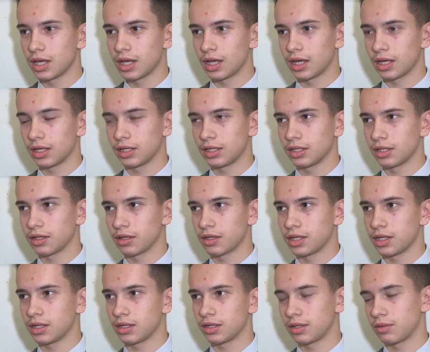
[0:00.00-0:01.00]
and I
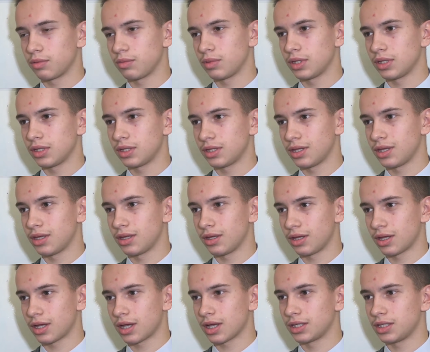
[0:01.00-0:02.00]
think with the
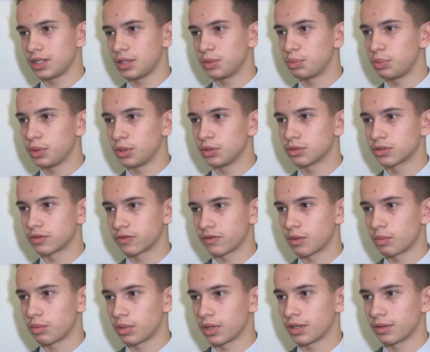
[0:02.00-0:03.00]
added boost
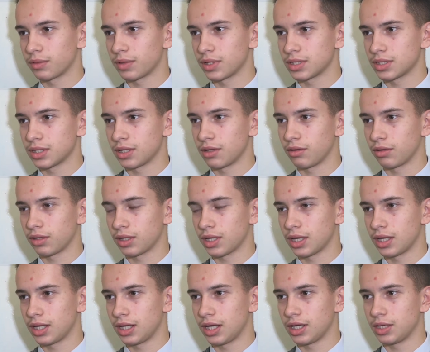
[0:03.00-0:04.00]
from Pathway to
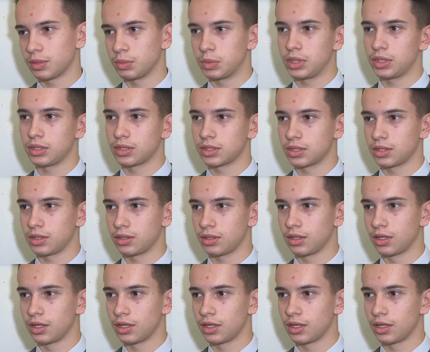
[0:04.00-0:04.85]
Healthcare getting me into